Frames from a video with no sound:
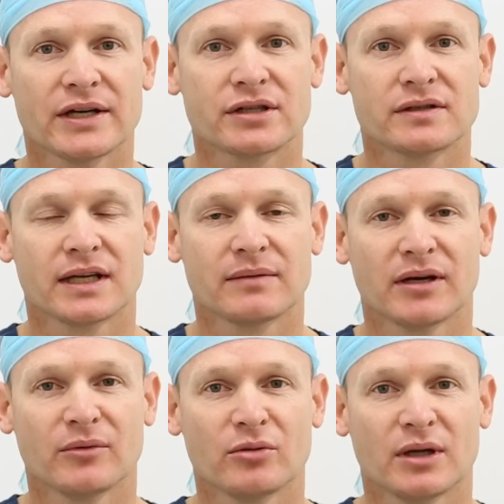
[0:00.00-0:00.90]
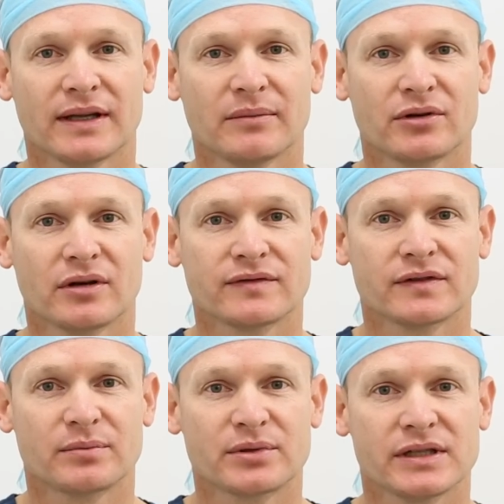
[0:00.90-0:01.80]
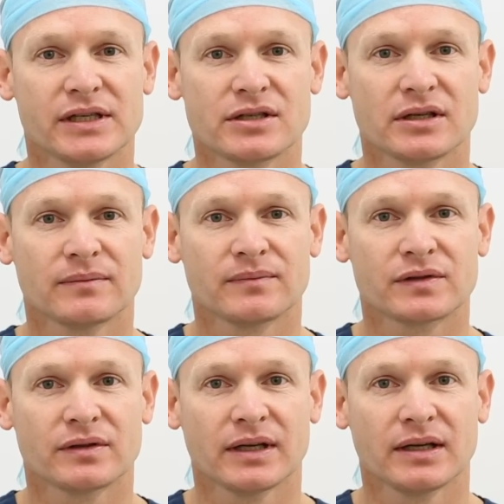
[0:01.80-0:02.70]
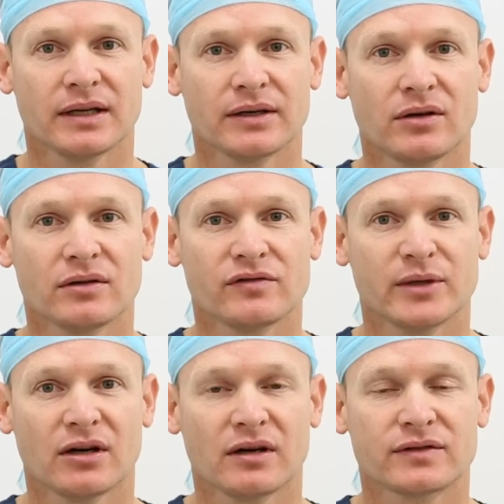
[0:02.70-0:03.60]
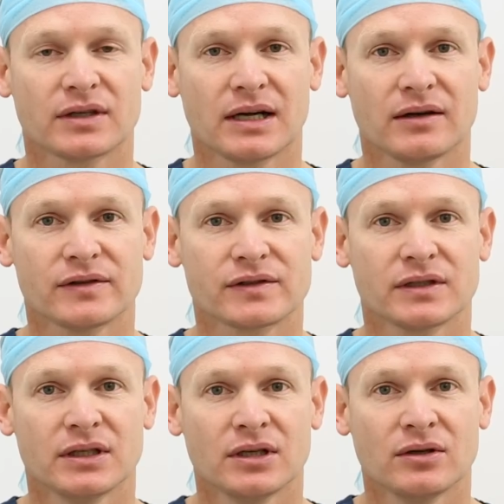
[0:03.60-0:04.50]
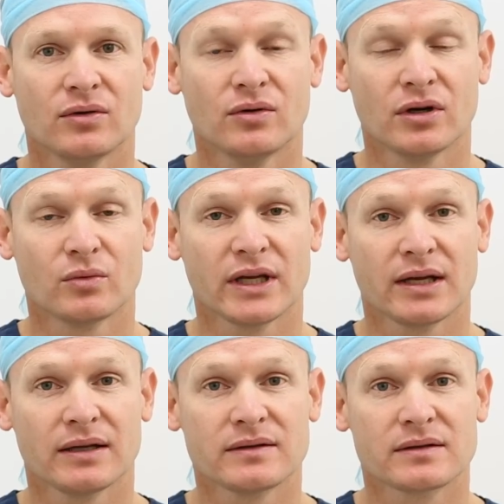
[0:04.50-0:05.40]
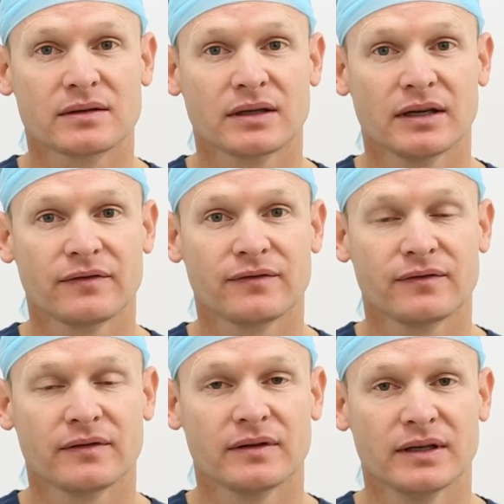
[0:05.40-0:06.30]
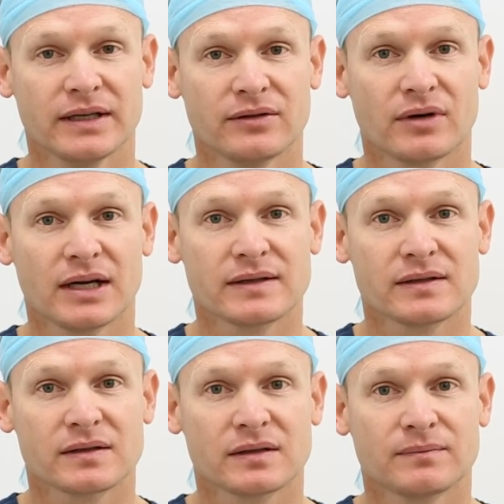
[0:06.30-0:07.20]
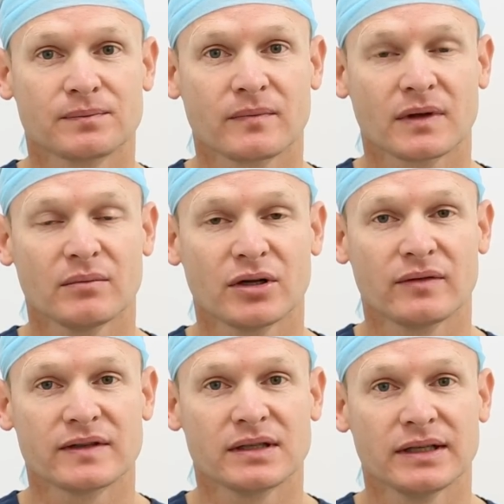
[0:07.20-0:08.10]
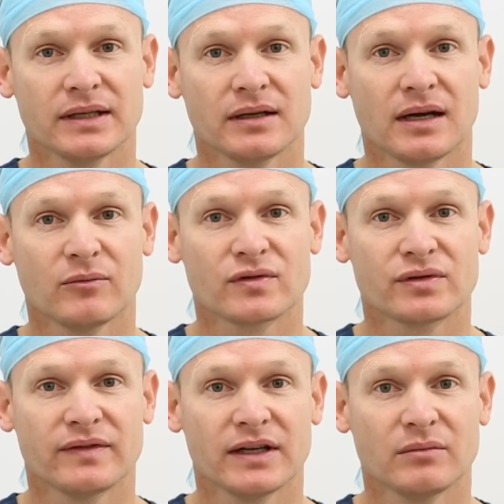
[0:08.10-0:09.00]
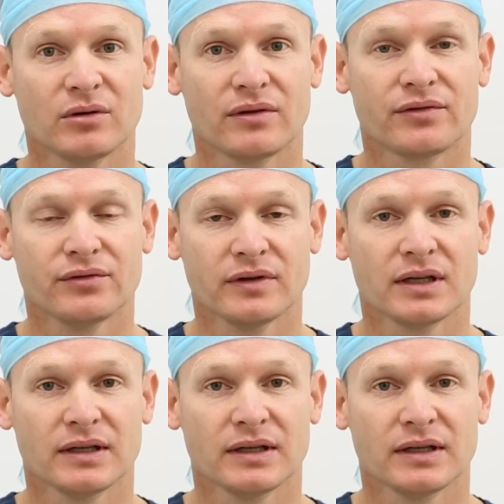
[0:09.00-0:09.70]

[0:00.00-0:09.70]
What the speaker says: patients get my mobile number after the procedure, so they can get hold of me after hours or on weekends if the need arises. But obviously I'm also available through the